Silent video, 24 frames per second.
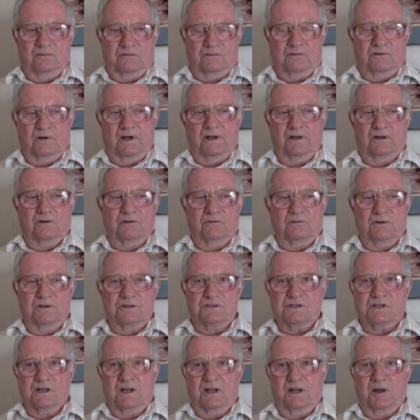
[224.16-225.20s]
why don't we
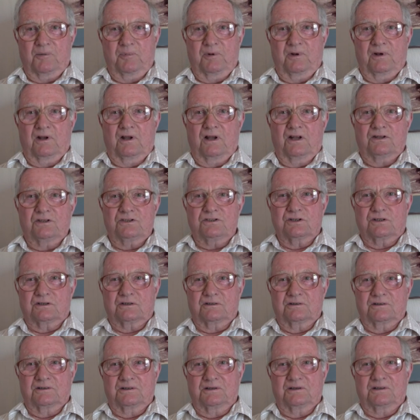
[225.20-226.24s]
set up a
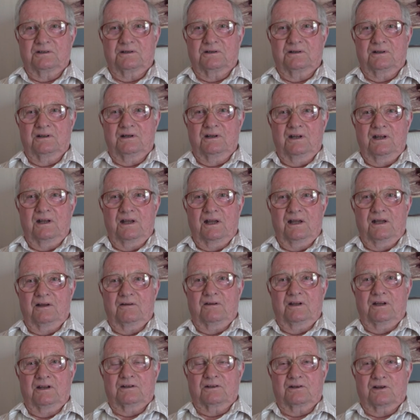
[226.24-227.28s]
launching
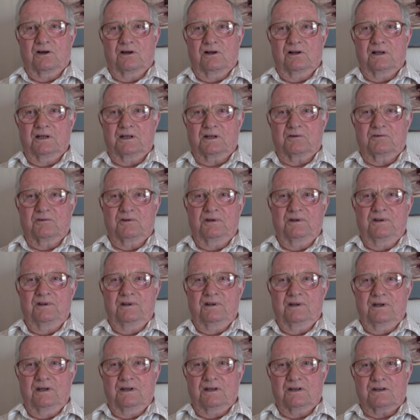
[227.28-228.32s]
in Collingwood,
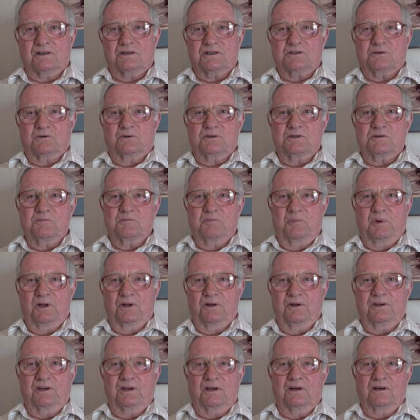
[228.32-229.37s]
because it was
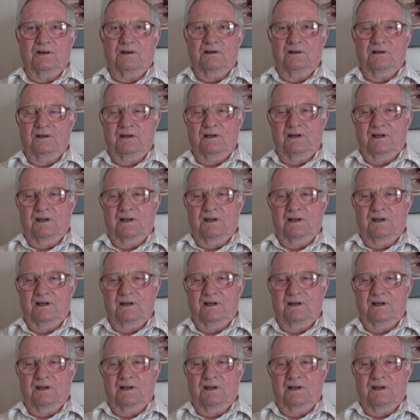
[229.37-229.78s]
built here.